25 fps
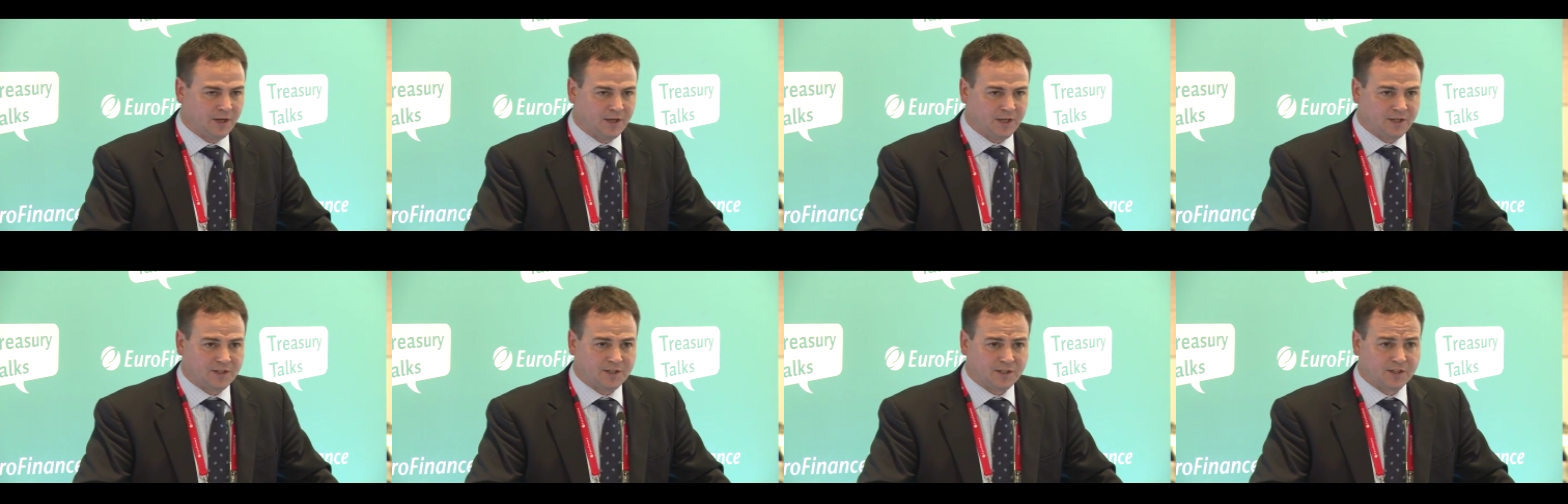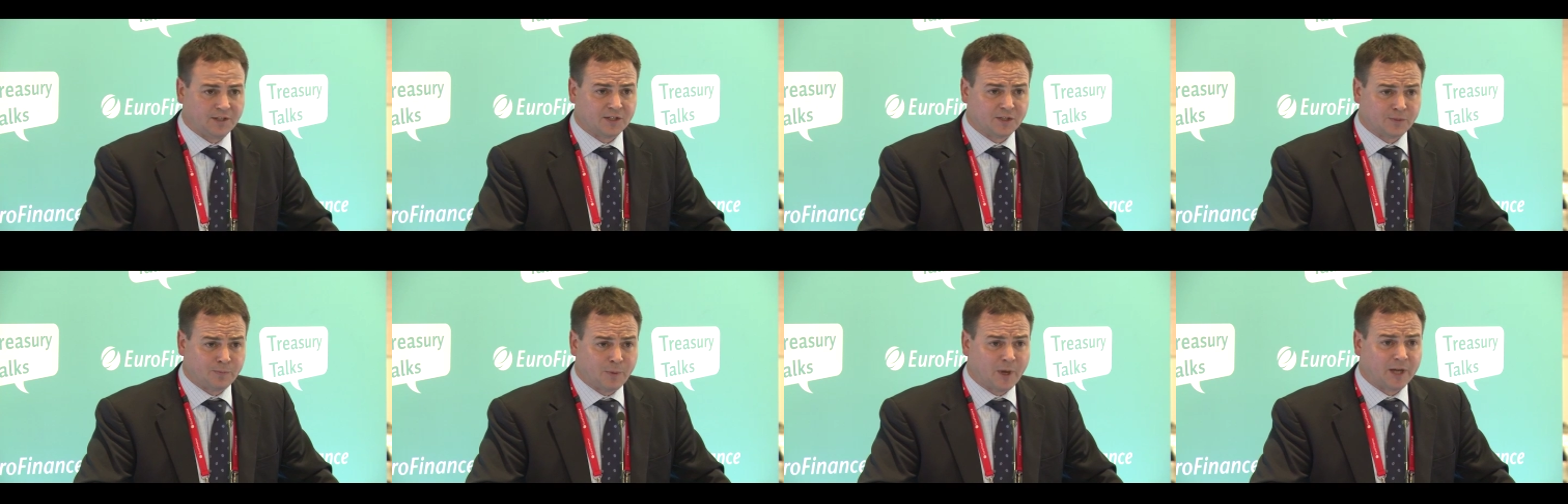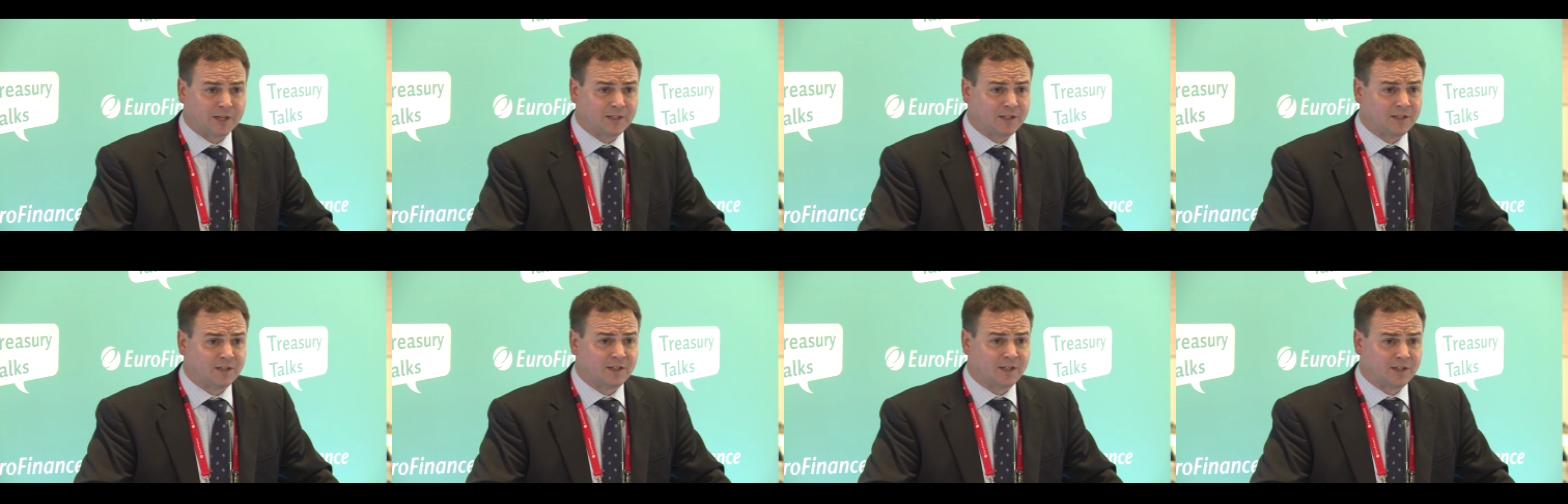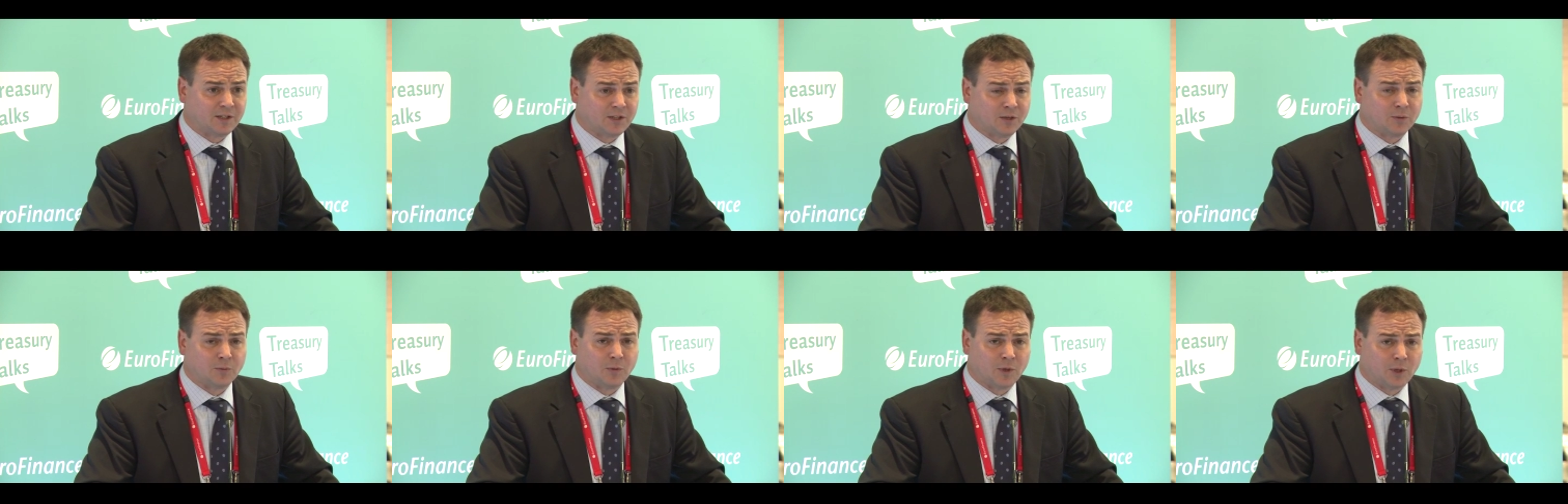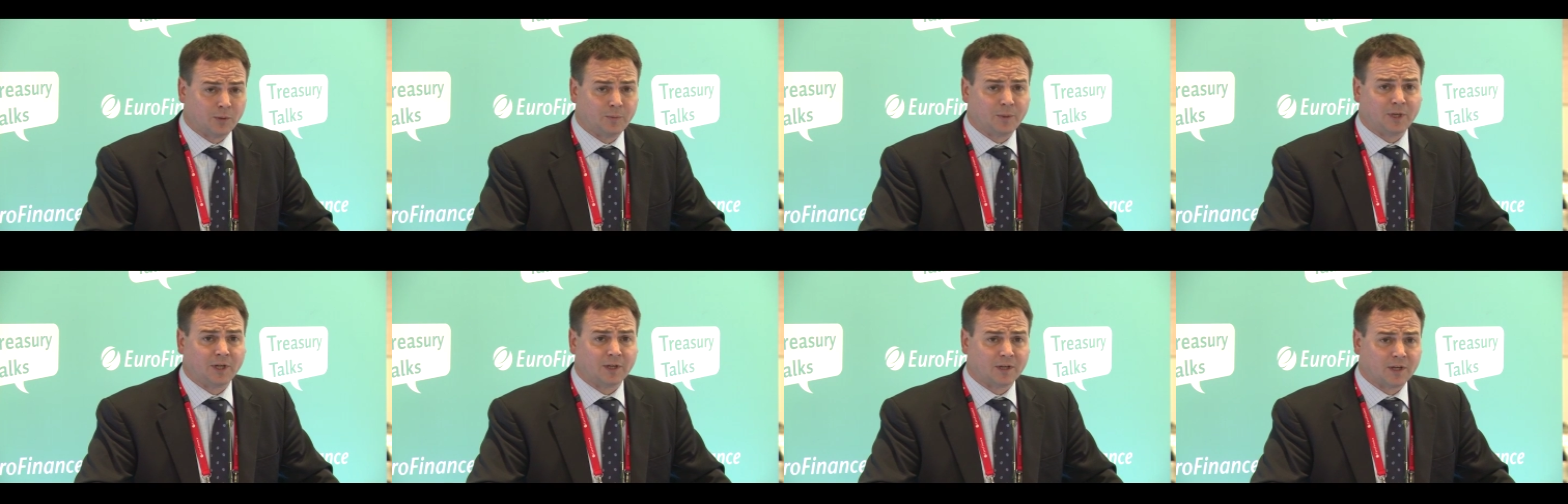It's expected that there
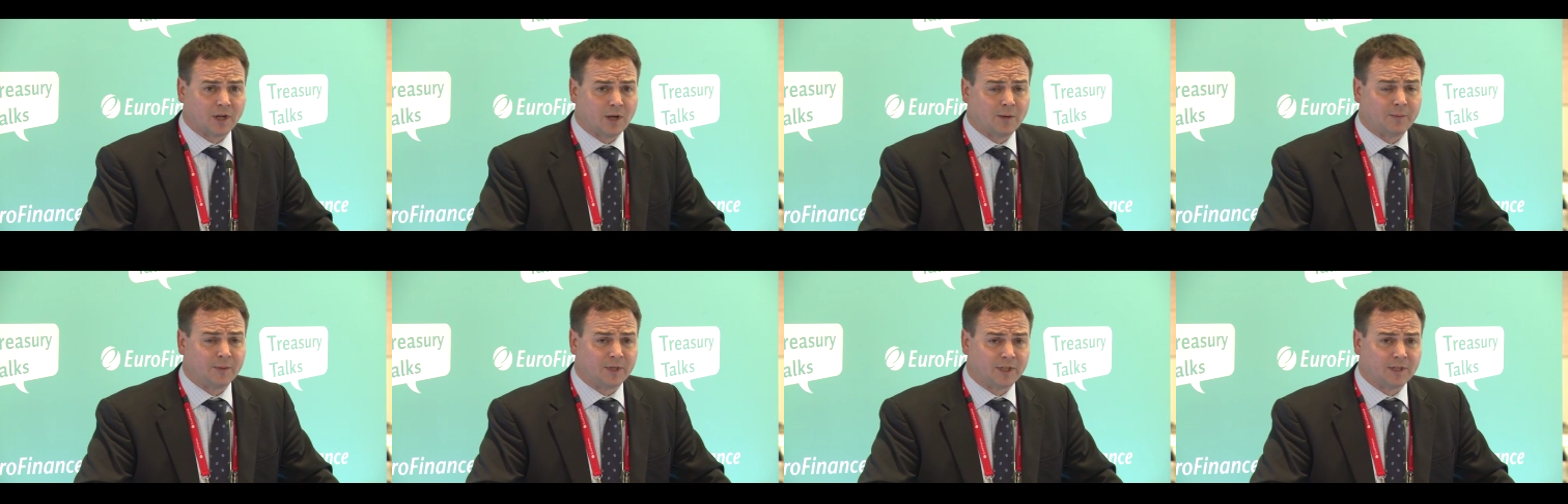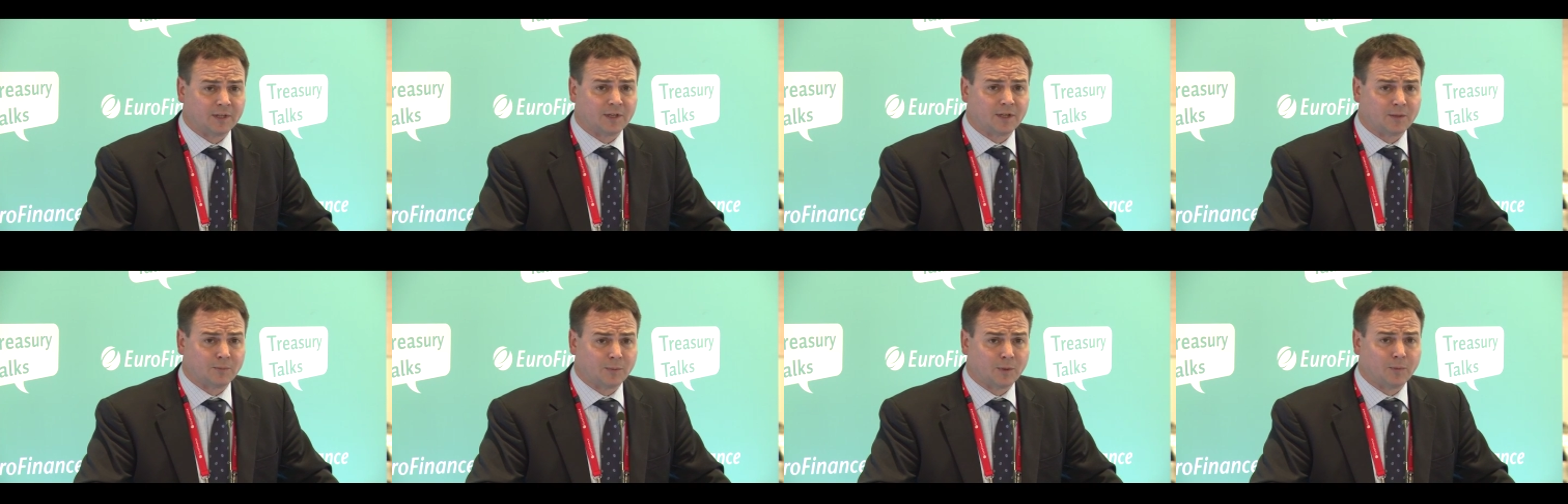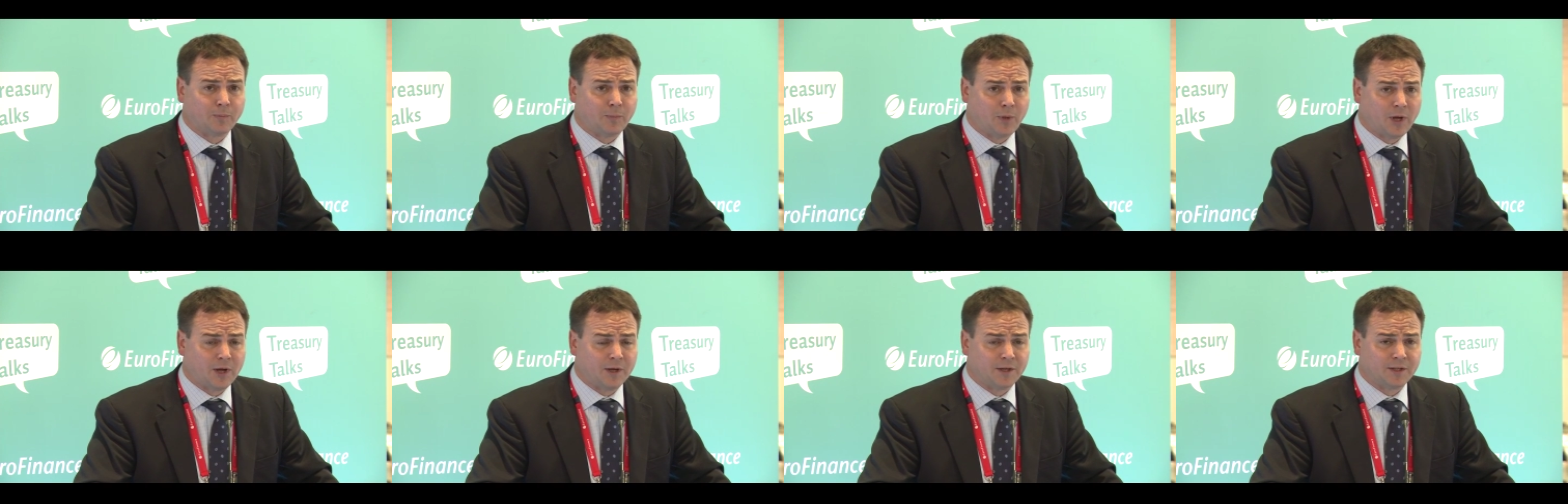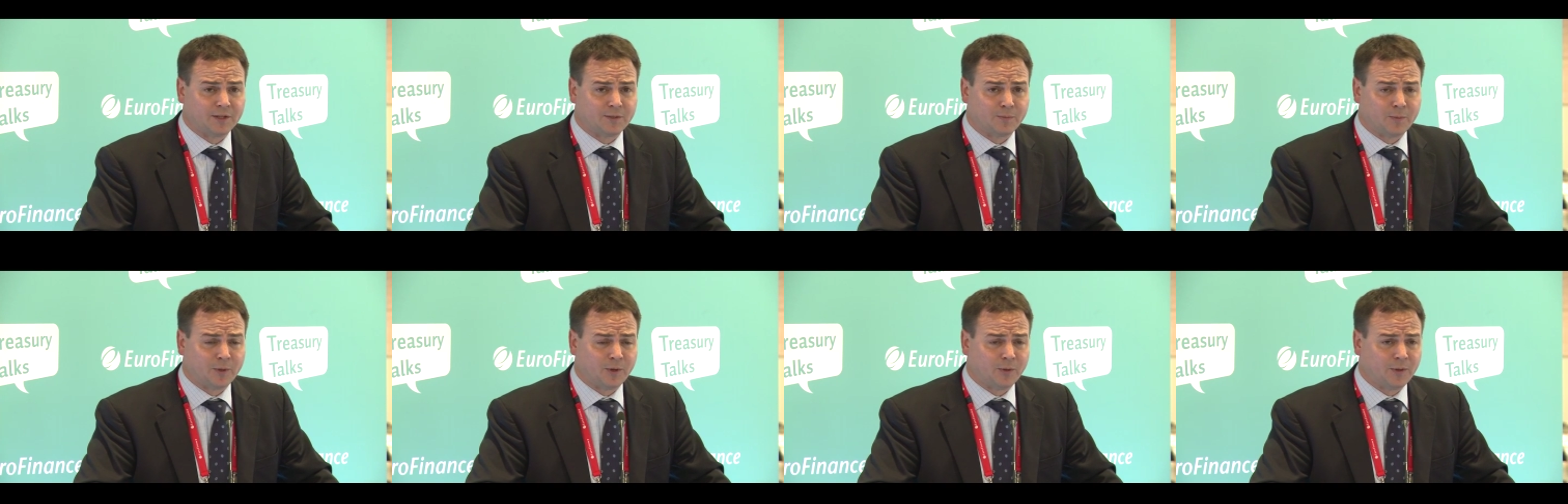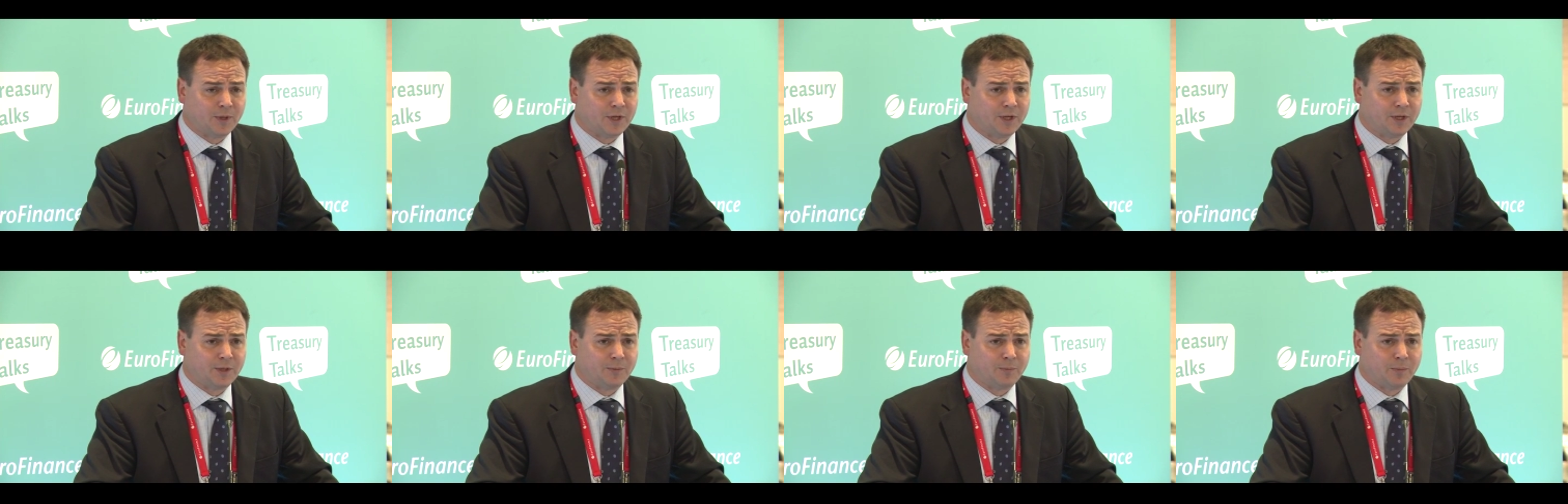will be a come into compliance
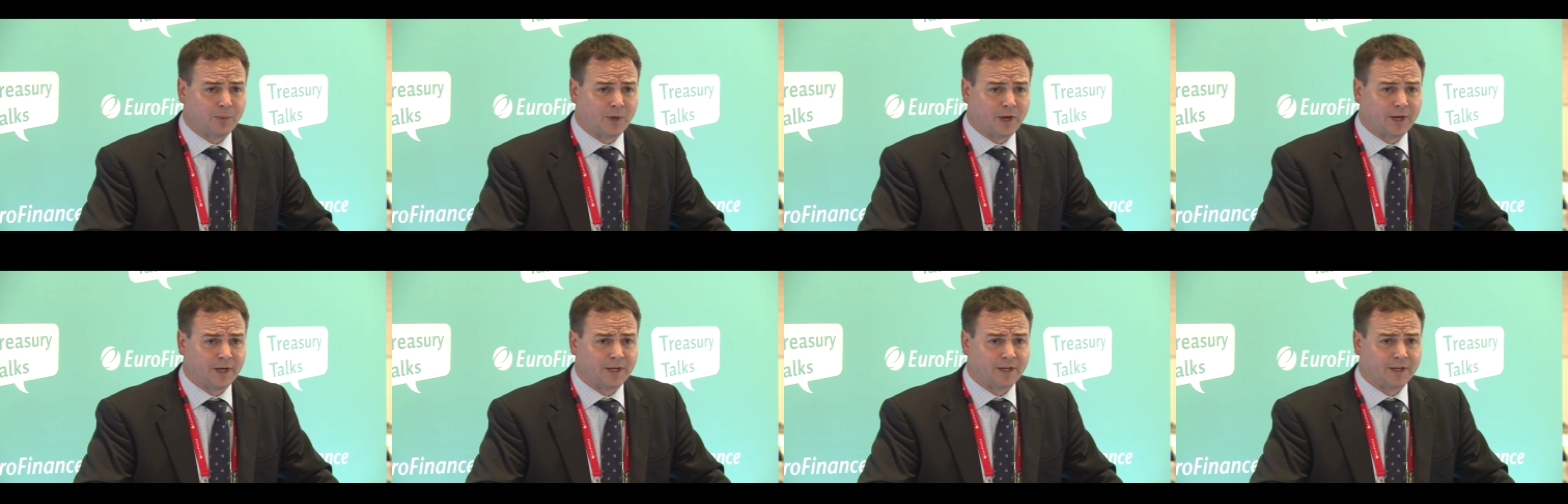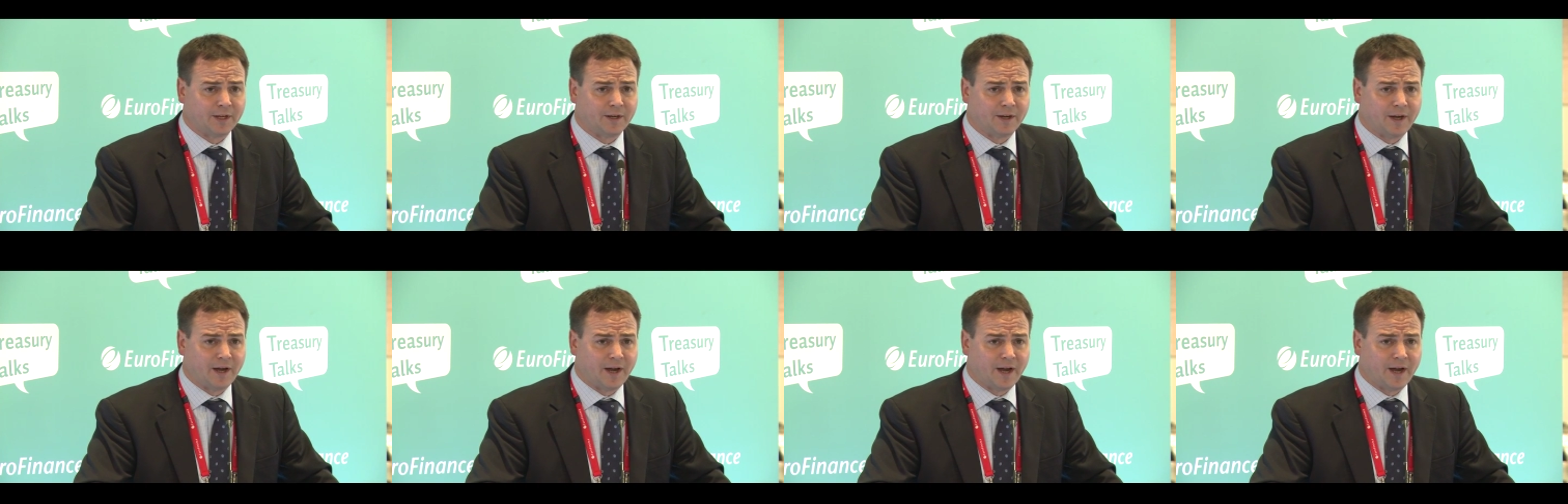period, but